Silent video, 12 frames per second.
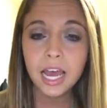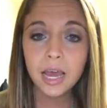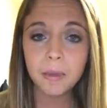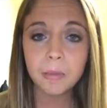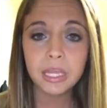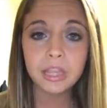
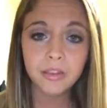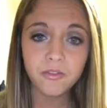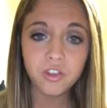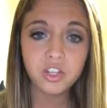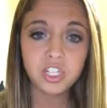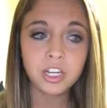in the
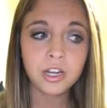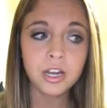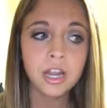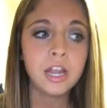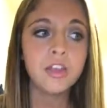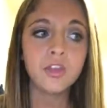future.
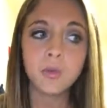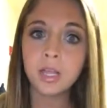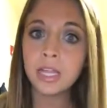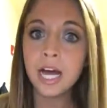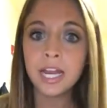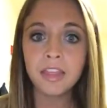There were
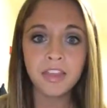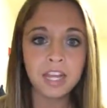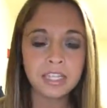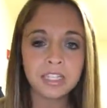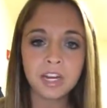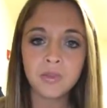a lot of
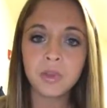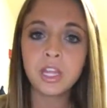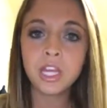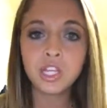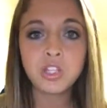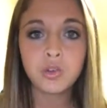things that I
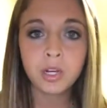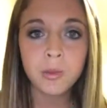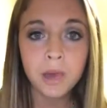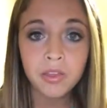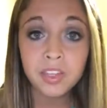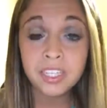really enjoyed
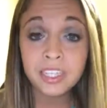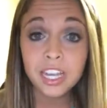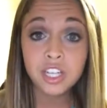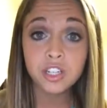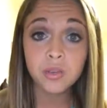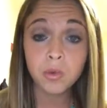about this
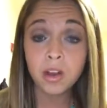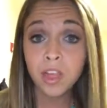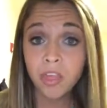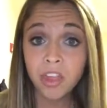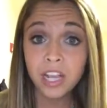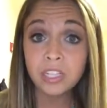lecture. One
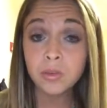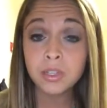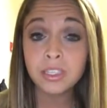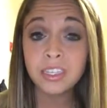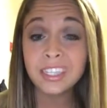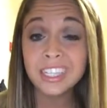of the things
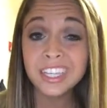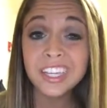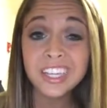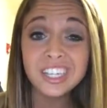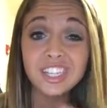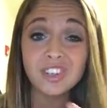was to see
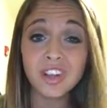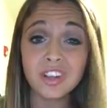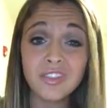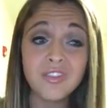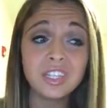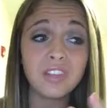the
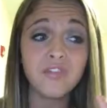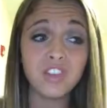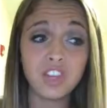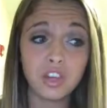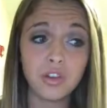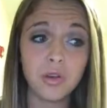constructionist
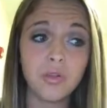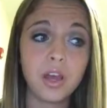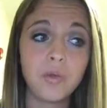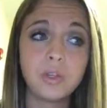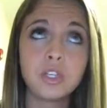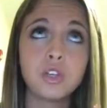view.
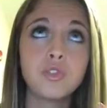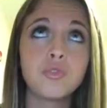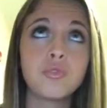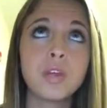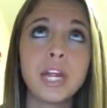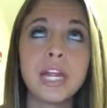That was a
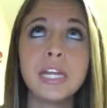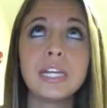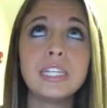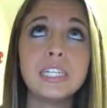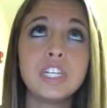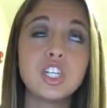great
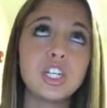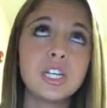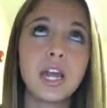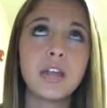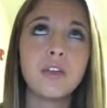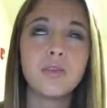
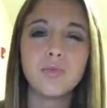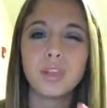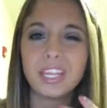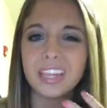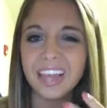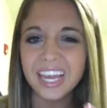addition. I don't
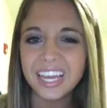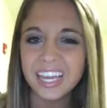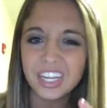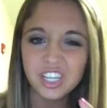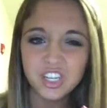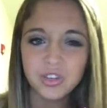really like
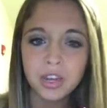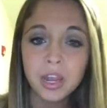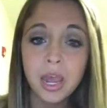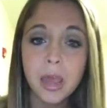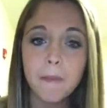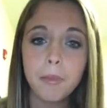
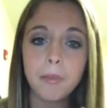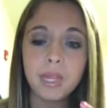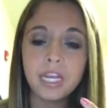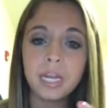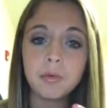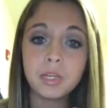history, but
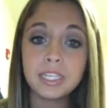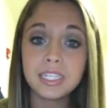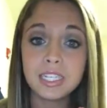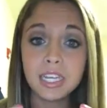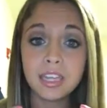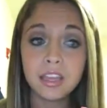being able to
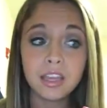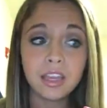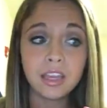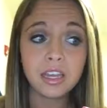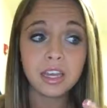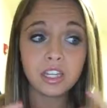see
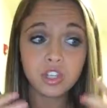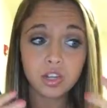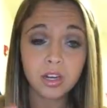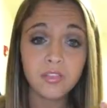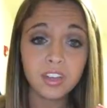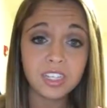the
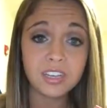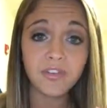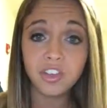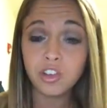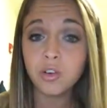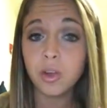
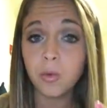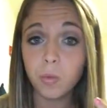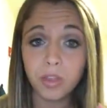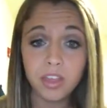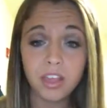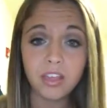constructivist view
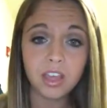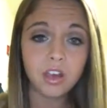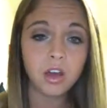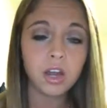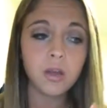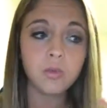and what they
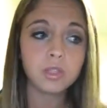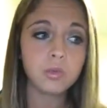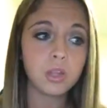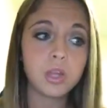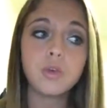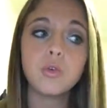think on it
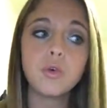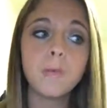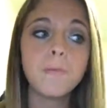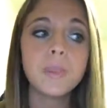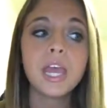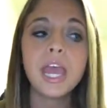was really
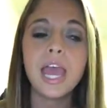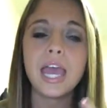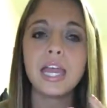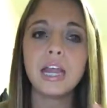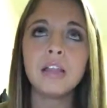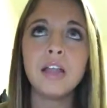cool.
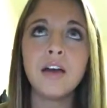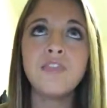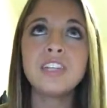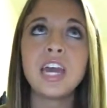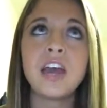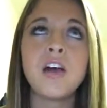And I
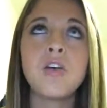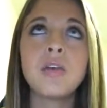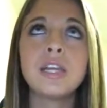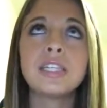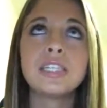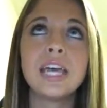loved
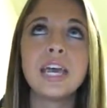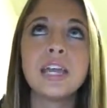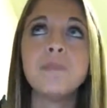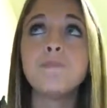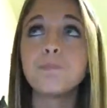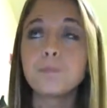how it
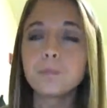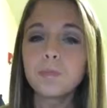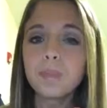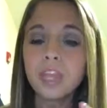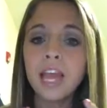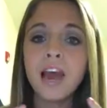said
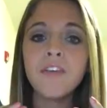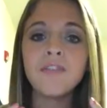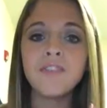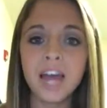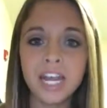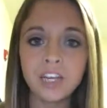how
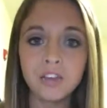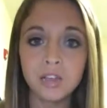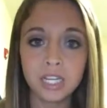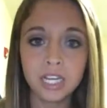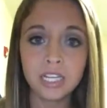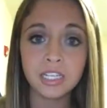
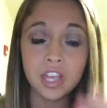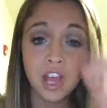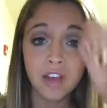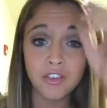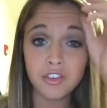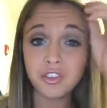vital it is
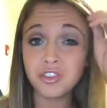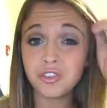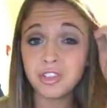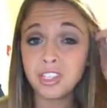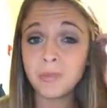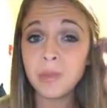for the
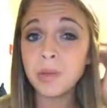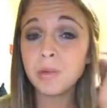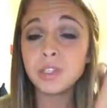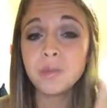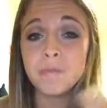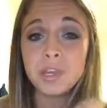students to be
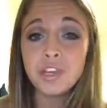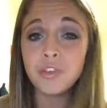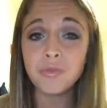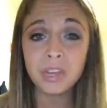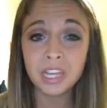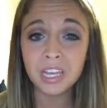able to be
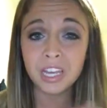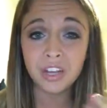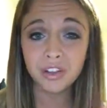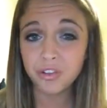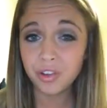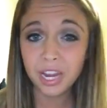unique
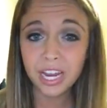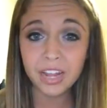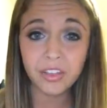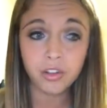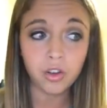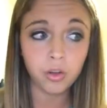and create
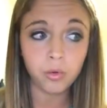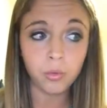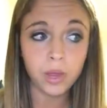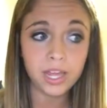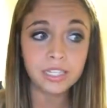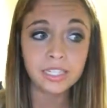in their
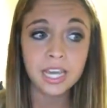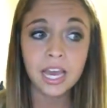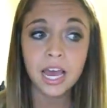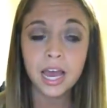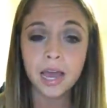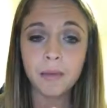own ways.
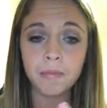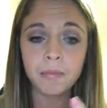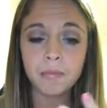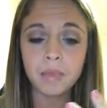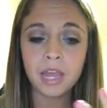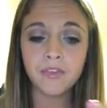
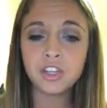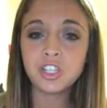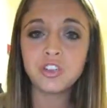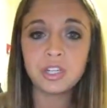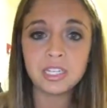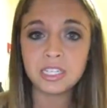Every
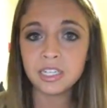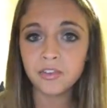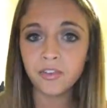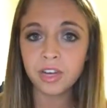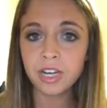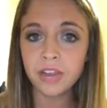student is
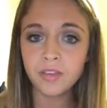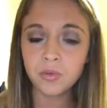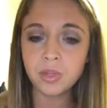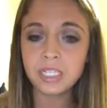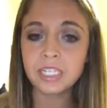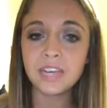different,
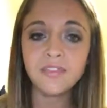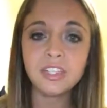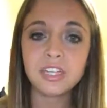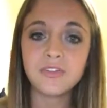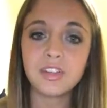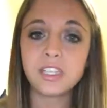everyone's
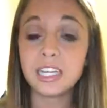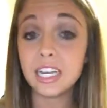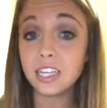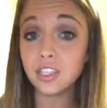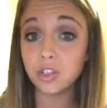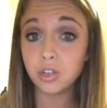gifted
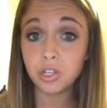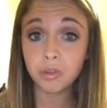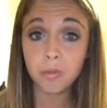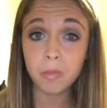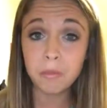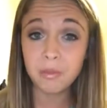differently, and so to
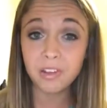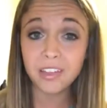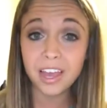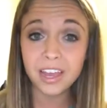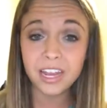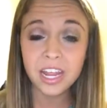remember
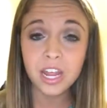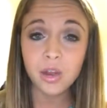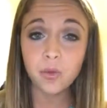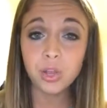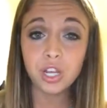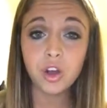that
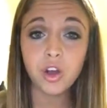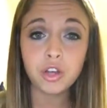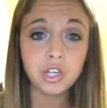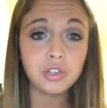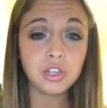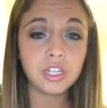we can
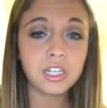all use our